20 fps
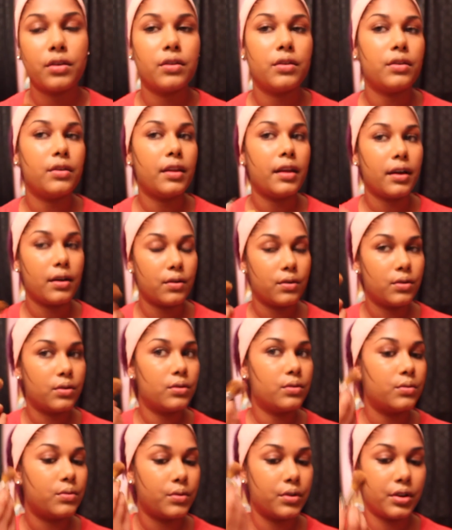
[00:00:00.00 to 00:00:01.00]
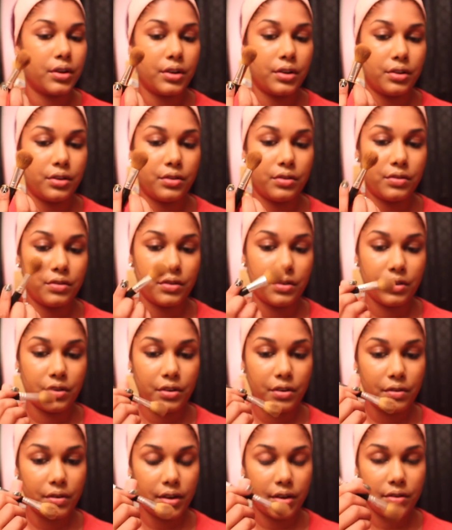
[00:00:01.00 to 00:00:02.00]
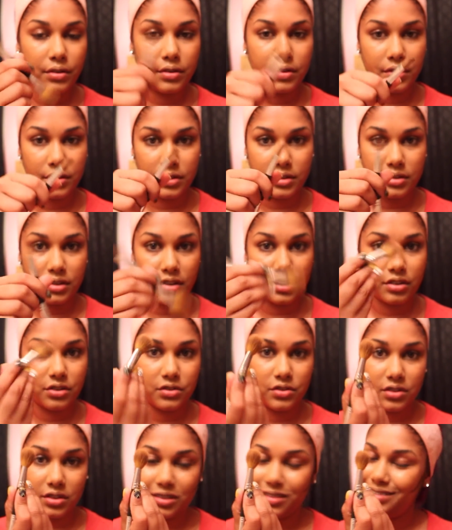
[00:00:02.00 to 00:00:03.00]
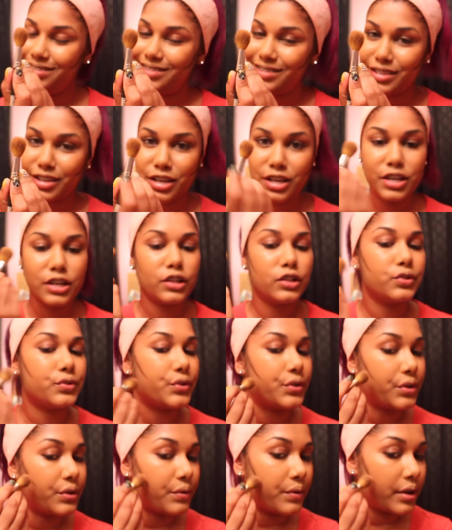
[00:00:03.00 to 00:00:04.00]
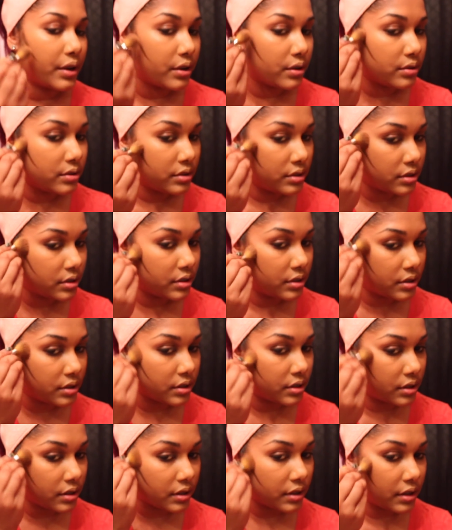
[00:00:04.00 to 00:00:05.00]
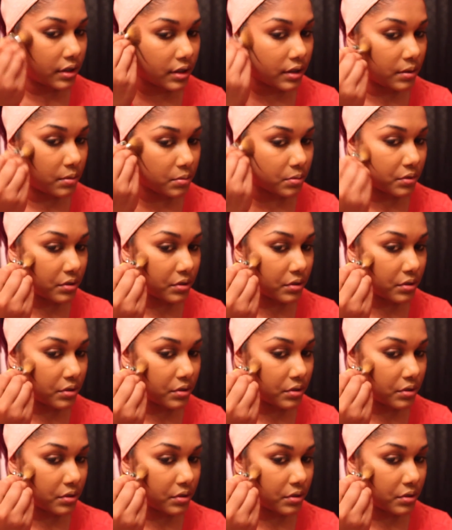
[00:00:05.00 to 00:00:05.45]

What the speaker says: Now we're going to turn it around, just like I just did. Turn around and